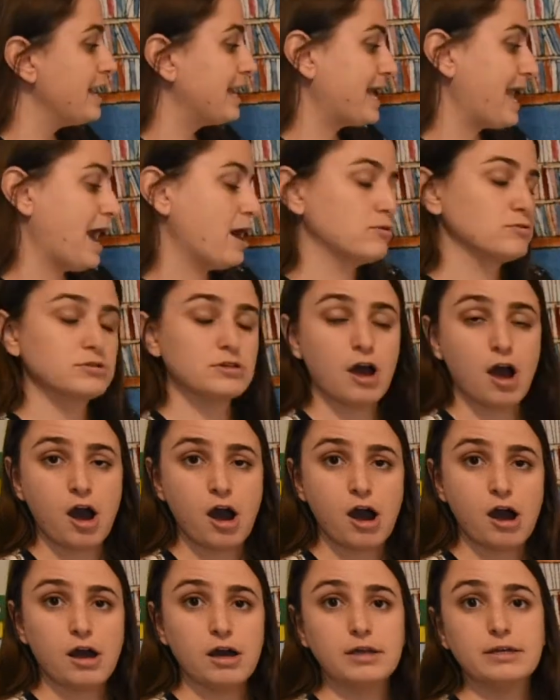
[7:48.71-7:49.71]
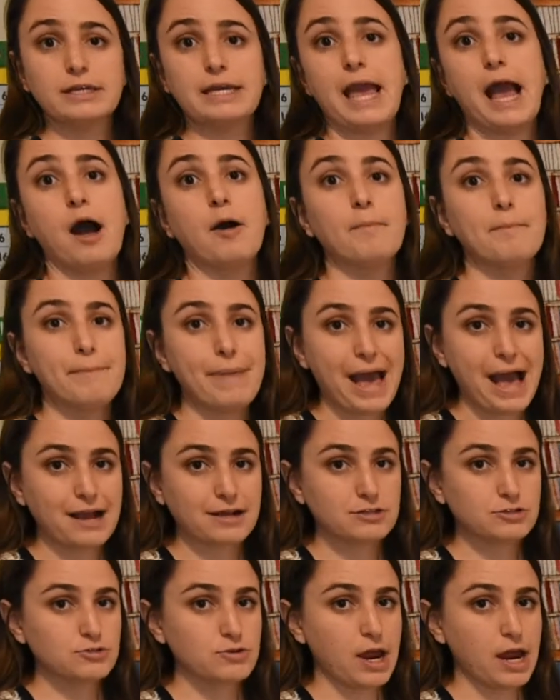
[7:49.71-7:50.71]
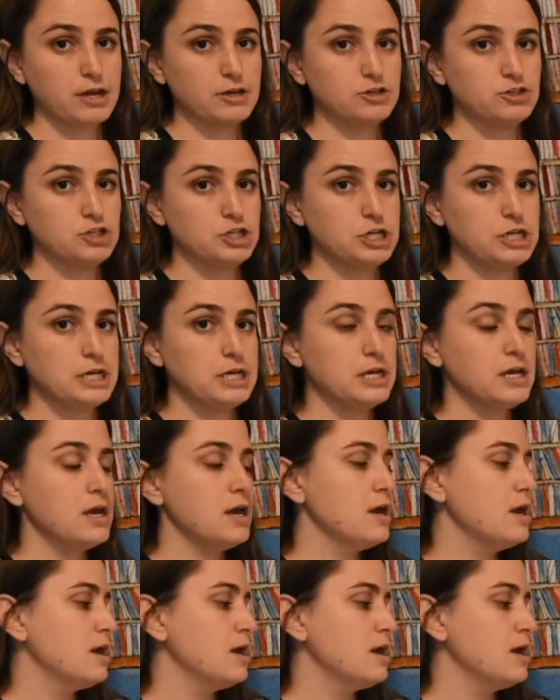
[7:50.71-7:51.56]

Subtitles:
count on, count back strategy,